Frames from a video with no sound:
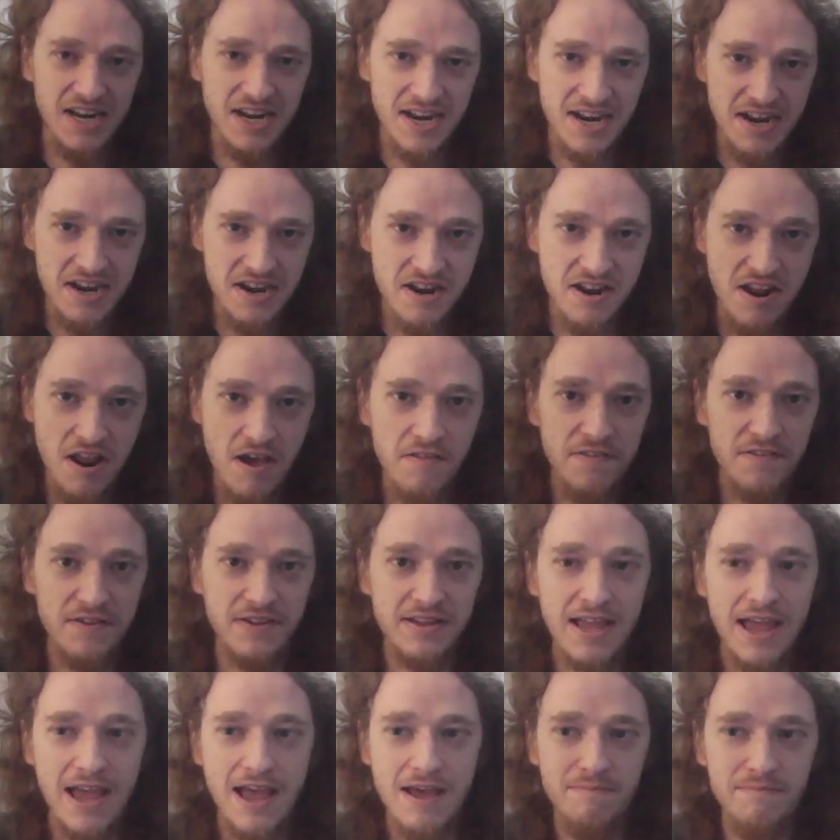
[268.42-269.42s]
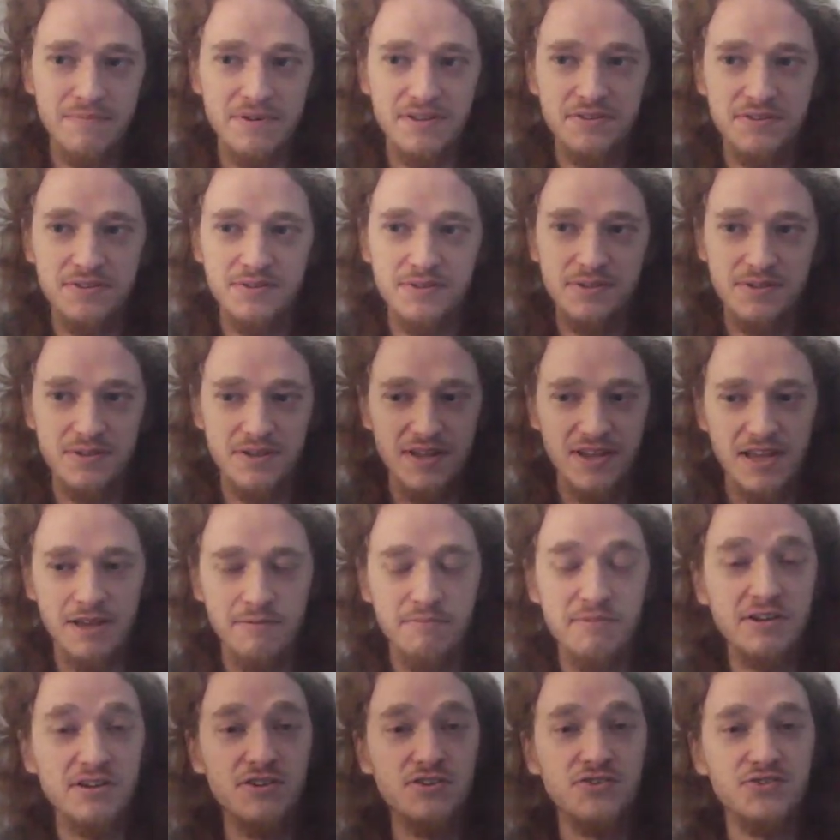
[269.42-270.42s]
nothing happens.
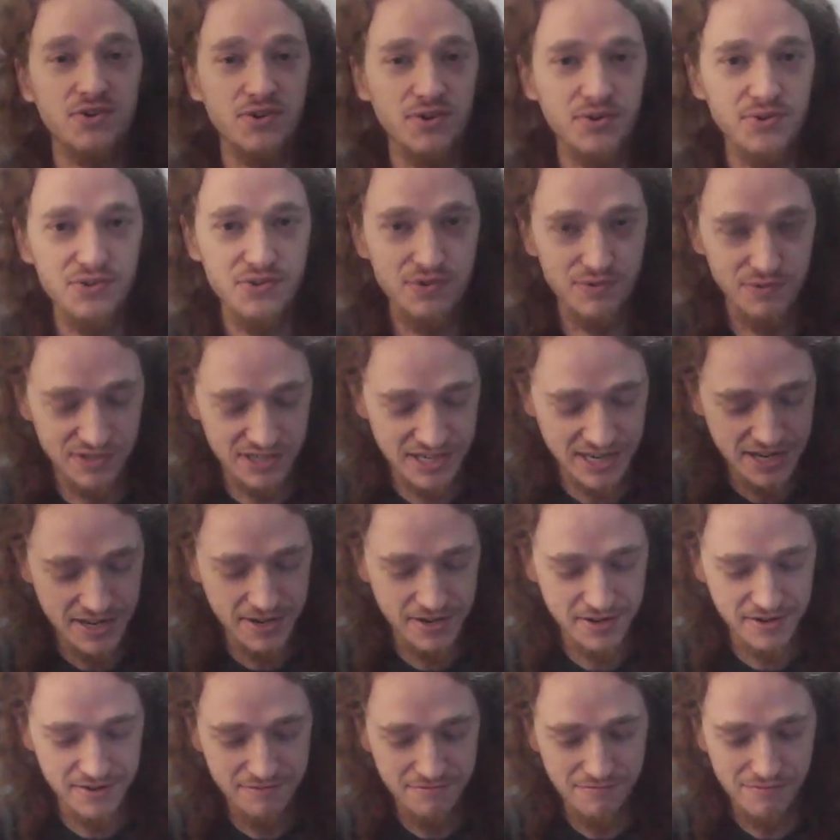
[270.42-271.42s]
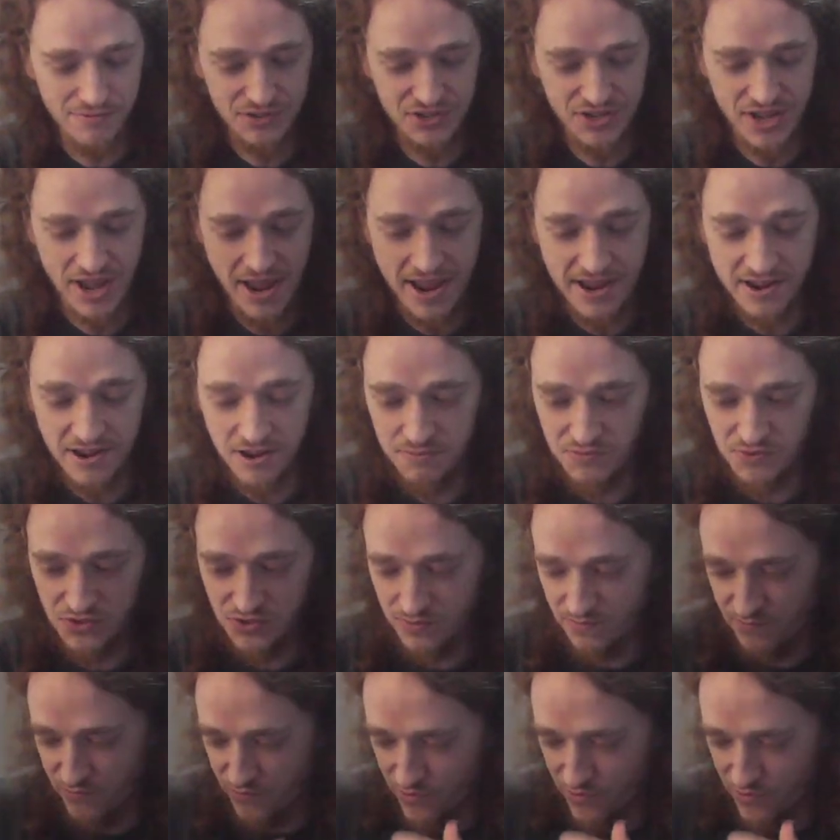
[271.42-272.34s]
Because all you did was hang up some